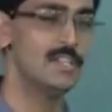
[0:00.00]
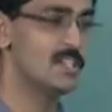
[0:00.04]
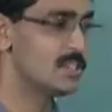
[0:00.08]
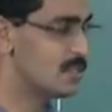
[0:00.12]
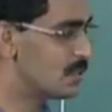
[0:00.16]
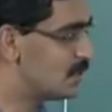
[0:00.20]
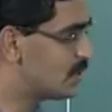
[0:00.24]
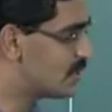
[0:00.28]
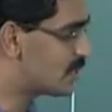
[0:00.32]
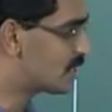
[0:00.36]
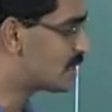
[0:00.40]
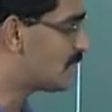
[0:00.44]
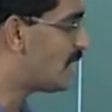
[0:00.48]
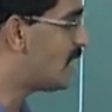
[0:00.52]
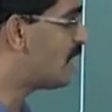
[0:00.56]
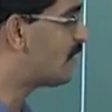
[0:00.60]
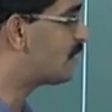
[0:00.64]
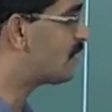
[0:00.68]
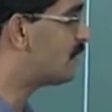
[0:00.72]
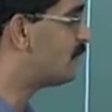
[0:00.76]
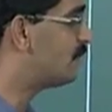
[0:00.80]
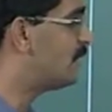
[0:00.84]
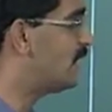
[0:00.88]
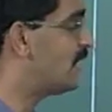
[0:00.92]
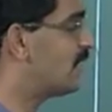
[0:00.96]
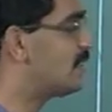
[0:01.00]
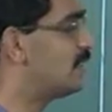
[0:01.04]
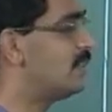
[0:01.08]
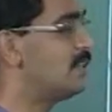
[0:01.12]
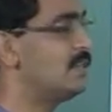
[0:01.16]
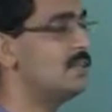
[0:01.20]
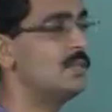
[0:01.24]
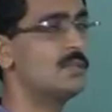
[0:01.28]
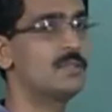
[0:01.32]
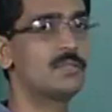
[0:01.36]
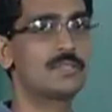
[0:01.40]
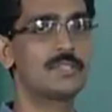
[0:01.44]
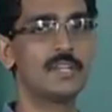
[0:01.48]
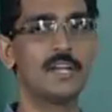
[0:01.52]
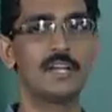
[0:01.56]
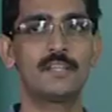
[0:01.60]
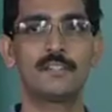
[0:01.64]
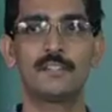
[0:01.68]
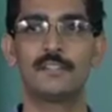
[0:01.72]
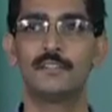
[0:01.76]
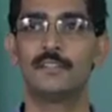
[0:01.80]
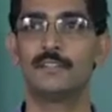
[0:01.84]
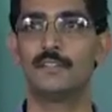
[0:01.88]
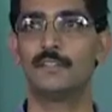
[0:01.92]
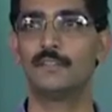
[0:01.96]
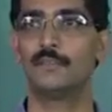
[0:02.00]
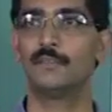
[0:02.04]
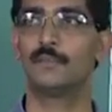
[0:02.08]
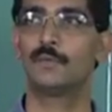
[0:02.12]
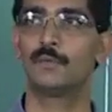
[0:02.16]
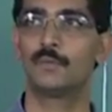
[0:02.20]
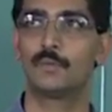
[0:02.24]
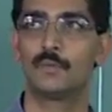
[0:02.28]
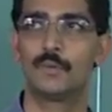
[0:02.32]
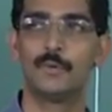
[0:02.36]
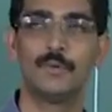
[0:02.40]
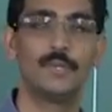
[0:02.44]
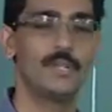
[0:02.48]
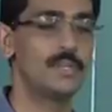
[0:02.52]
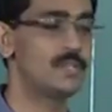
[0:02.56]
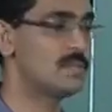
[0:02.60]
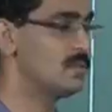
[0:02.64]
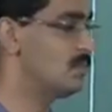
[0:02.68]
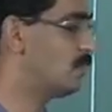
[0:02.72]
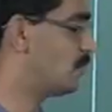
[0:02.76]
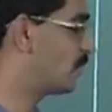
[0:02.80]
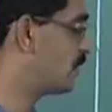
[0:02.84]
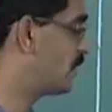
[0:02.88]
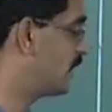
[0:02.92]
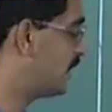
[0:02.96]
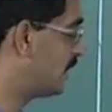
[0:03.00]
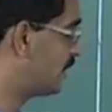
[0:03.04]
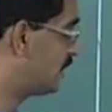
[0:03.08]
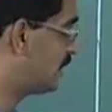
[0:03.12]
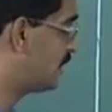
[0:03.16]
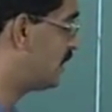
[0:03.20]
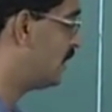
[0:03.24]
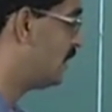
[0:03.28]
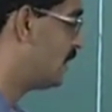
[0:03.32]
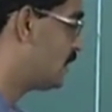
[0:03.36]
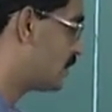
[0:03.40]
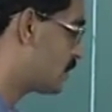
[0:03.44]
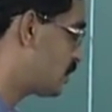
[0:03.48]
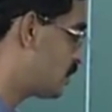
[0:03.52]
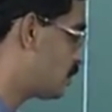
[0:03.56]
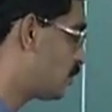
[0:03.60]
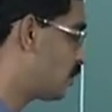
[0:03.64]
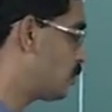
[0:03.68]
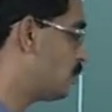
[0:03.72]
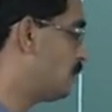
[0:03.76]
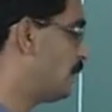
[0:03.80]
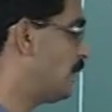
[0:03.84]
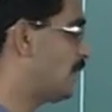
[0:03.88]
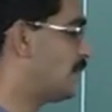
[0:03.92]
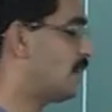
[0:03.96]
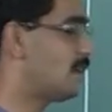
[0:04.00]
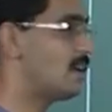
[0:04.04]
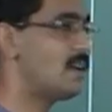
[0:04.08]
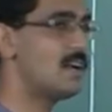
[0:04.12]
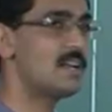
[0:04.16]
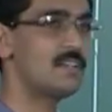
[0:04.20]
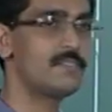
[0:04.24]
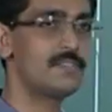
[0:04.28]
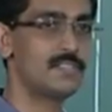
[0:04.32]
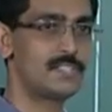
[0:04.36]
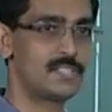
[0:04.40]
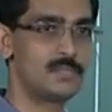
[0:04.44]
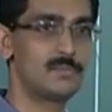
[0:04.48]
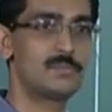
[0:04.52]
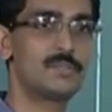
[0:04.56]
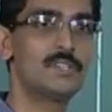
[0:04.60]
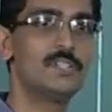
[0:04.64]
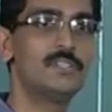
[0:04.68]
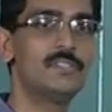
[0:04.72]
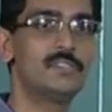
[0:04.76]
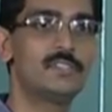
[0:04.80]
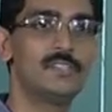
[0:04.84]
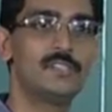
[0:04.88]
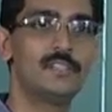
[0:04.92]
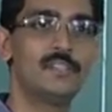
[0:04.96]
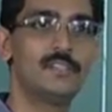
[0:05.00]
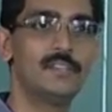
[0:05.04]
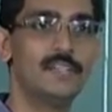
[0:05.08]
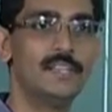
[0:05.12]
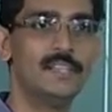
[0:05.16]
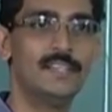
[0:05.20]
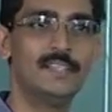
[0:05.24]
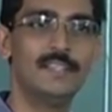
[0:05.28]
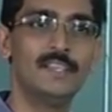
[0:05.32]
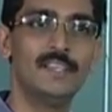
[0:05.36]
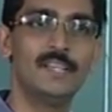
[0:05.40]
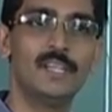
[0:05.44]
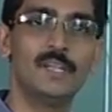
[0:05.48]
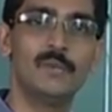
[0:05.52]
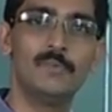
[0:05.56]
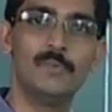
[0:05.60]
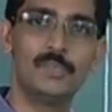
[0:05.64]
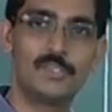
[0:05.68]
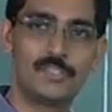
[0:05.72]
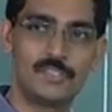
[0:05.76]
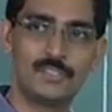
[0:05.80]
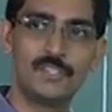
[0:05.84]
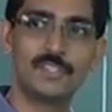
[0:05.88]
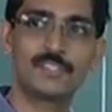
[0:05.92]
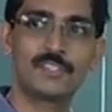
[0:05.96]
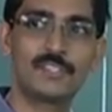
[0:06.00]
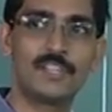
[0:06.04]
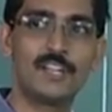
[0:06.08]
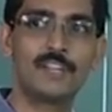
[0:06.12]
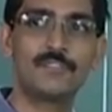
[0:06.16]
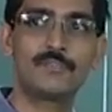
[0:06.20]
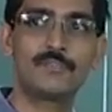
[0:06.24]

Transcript: So you start from there and then you start going into more detail. So you do make a lot of assumptions, right, which does not